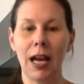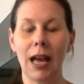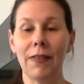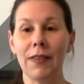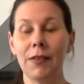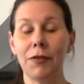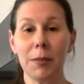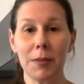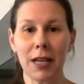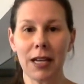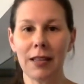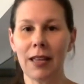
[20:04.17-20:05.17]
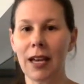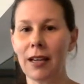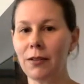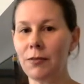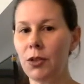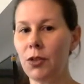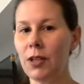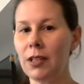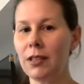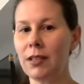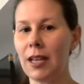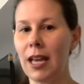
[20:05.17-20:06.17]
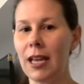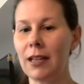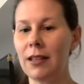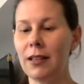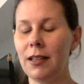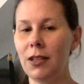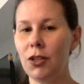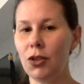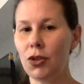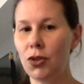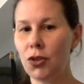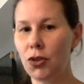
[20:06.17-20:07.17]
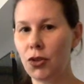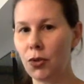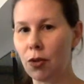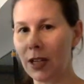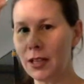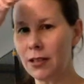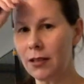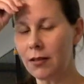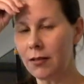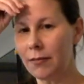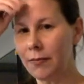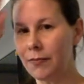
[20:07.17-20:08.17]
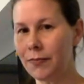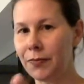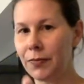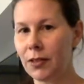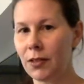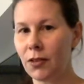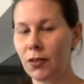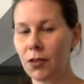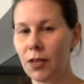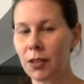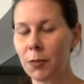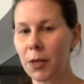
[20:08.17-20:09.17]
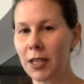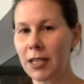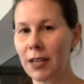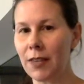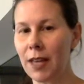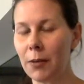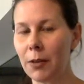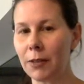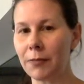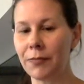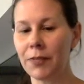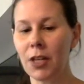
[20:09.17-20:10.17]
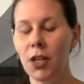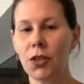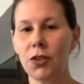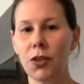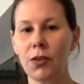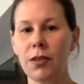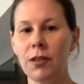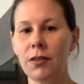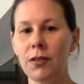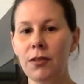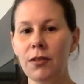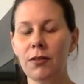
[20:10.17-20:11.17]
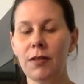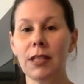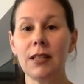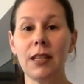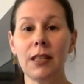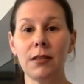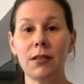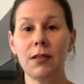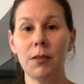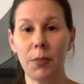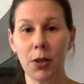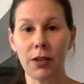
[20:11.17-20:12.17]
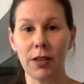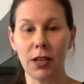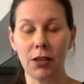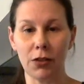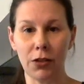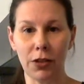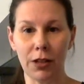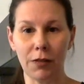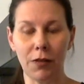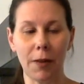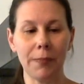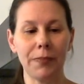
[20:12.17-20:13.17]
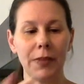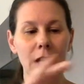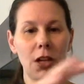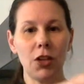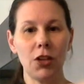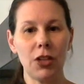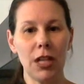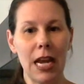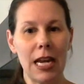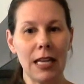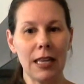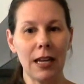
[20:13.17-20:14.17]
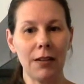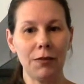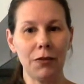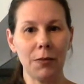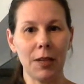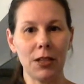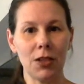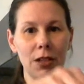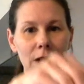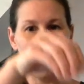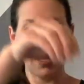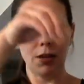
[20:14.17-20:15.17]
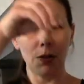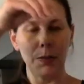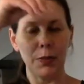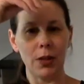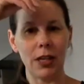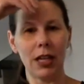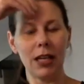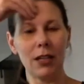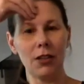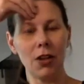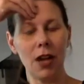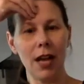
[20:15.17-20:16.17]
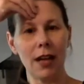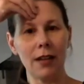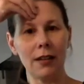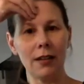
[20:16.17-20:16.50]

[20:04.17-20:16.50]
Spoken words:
On the flip side of that, you can say student. So let's break down that one. So let's say this is the book that you're learning from. You're taking that information and you're putting it in your head.